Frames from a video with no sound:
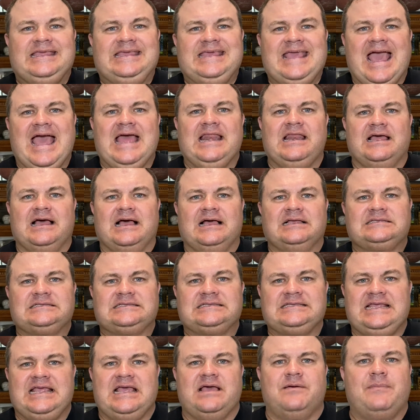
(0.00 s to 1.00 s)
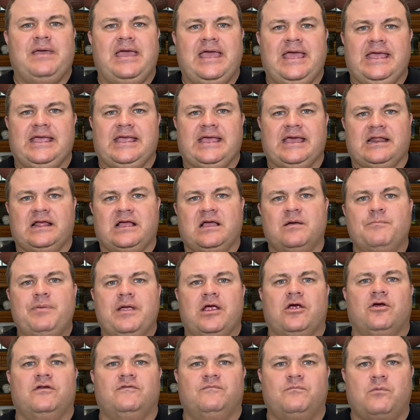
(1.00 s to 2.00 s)
Get a CMA. Get a
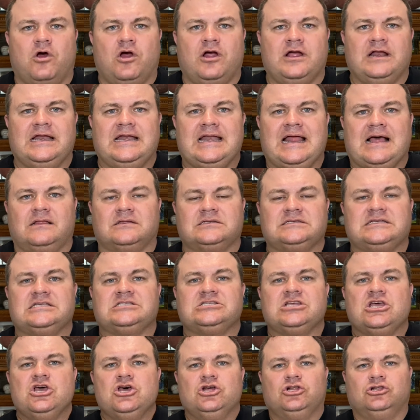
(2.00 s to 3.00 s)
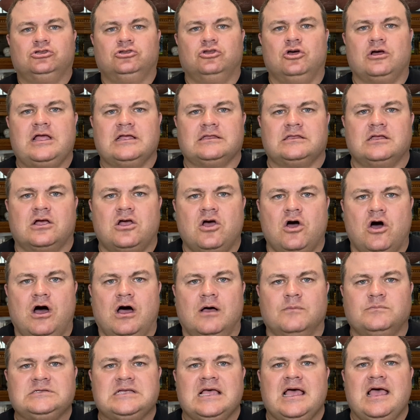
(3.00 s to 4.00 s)
comparative market analysis. Look at the
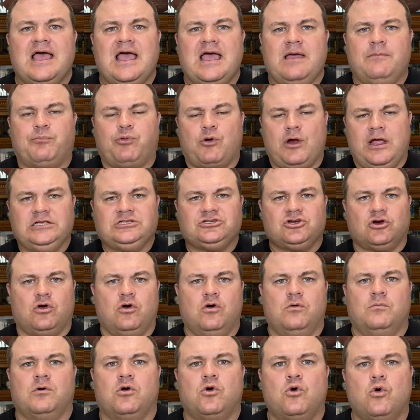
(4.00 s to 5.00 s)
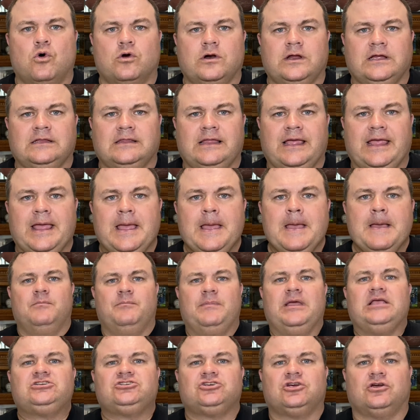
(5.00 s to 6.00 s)
comps and price your home accordingly.
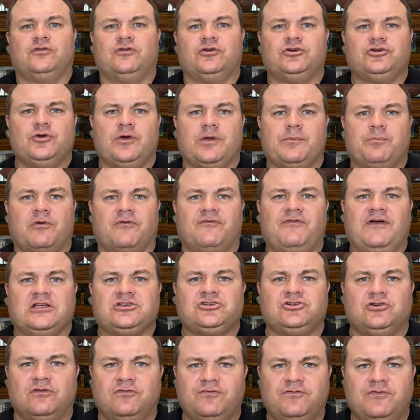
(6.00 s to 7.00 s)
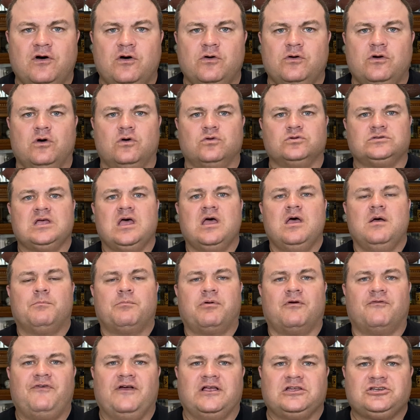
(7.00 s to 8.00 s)
Make sure they're doing professional photos,
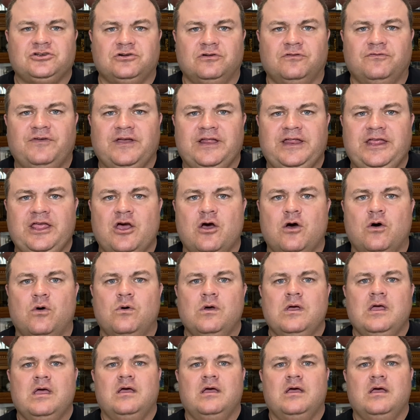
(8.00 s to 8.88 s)
professional video,